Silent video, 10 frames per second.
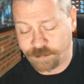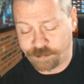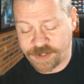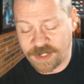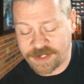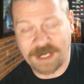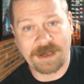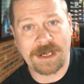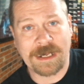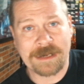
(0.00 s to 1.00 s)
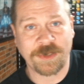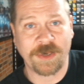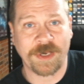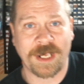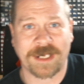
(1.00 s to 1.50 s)
since I'm
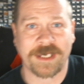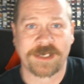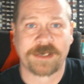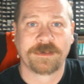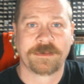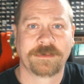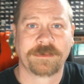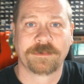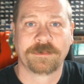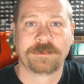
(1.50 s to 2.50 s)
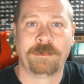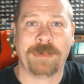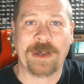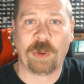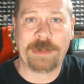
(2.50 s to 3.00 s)
doing like this
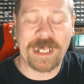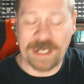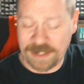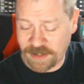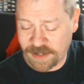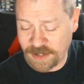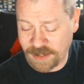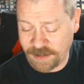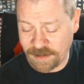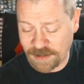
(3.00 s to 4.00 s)
mailbag thing.